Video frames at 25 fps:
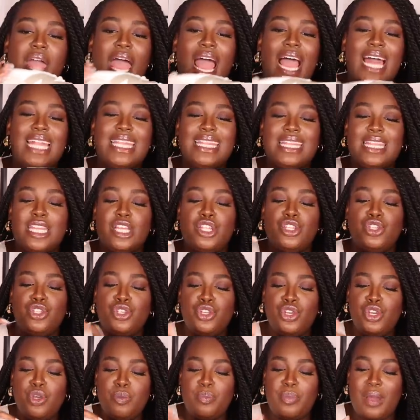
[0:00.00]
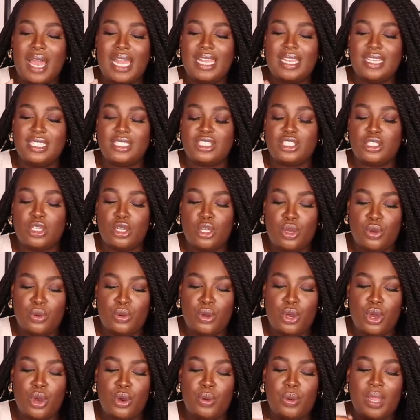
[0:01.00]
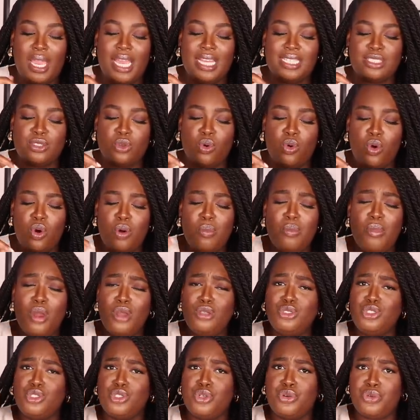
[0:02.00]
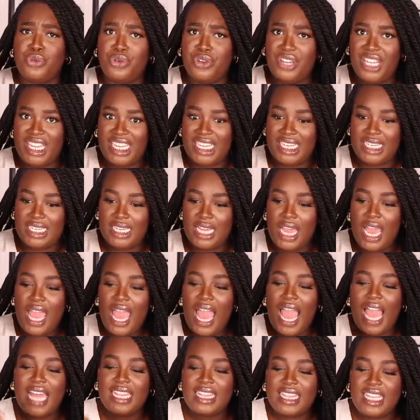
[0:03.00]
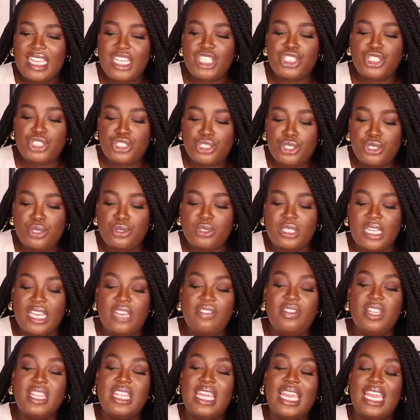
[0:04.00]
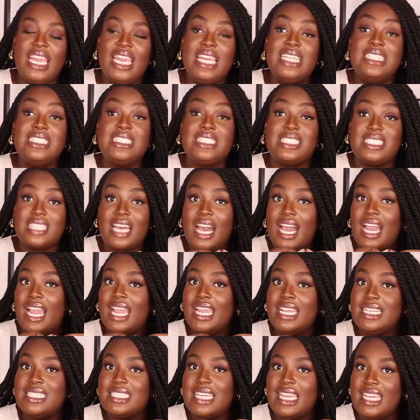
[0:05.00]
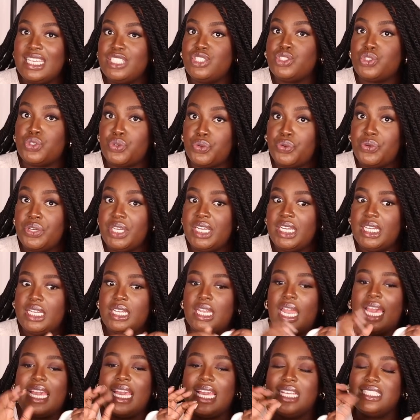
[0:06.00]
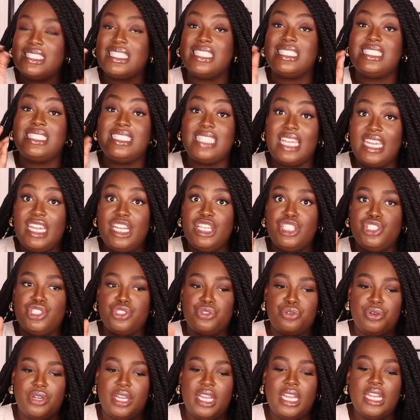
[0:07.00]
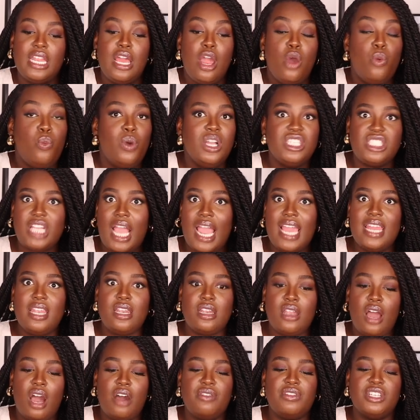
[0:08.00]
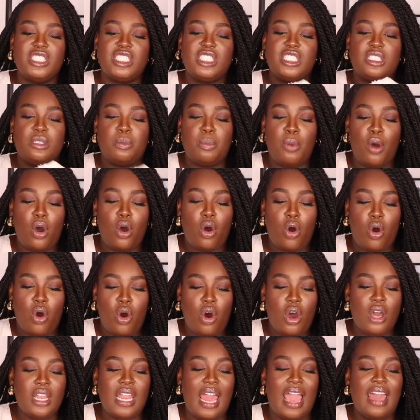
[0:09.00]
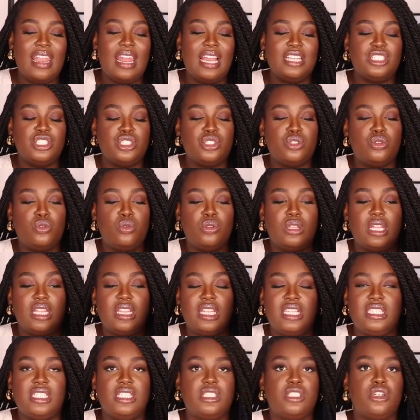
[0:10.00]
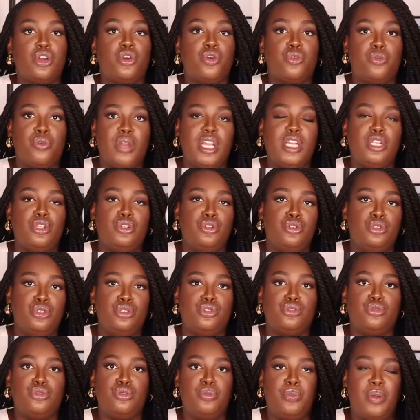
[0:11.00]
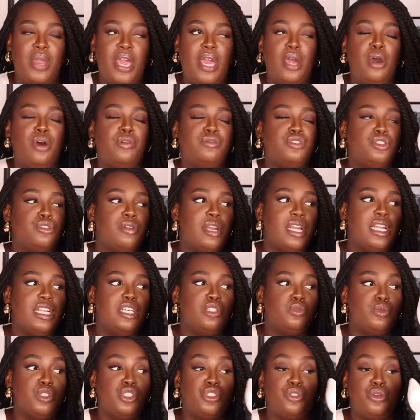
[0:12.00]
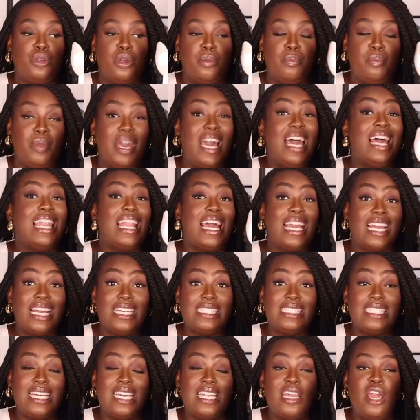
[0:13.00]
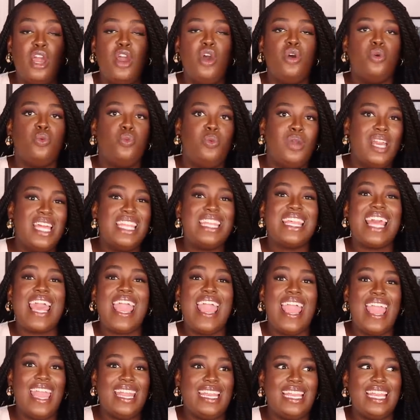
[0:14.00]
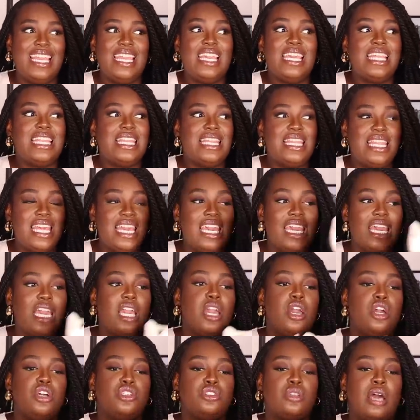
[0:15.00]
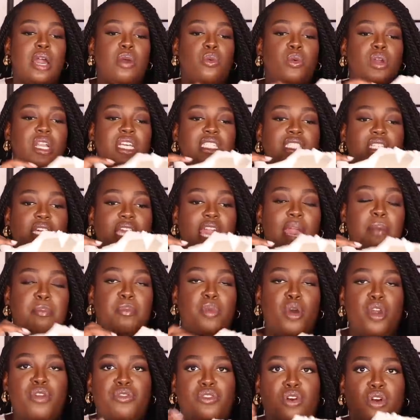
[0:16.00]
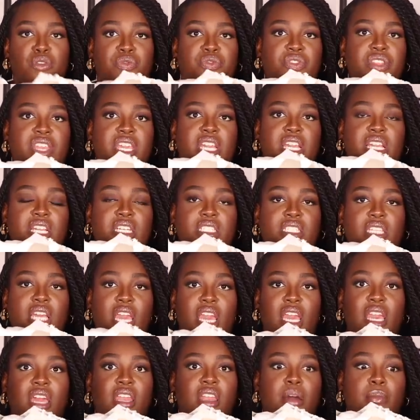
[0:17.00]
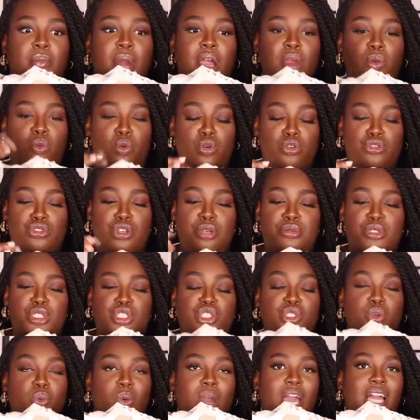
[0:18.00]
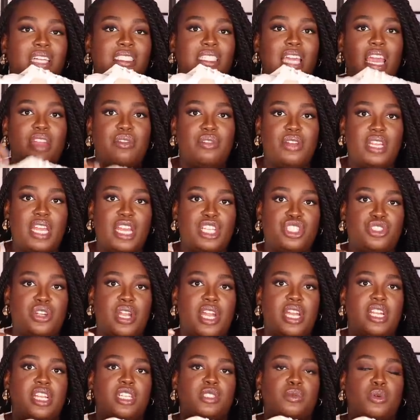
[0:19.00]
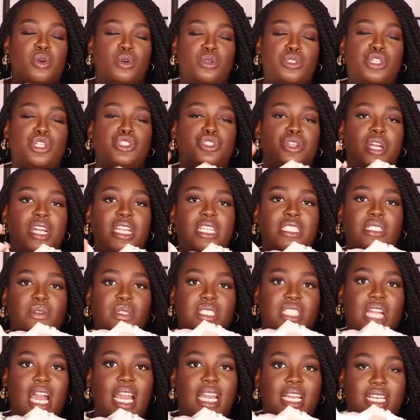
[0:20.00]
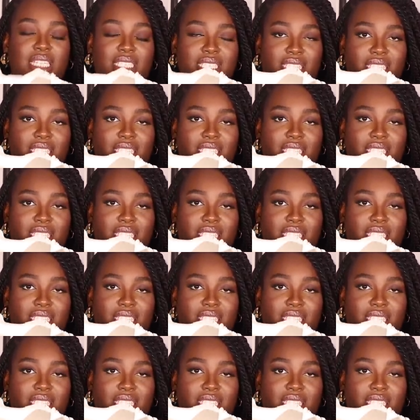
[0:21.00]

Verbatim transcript: and the New Balance logo is almost green. And these shoes, even the inside is green, like it's a sage green, which I love, it's spot on. And I just thought that this is a great neutral pair of trainers, which you can pair, like I said, with anything. So I wanted to get both of these in my wardrobe just to wear as everyday trainers, but also trainers which I could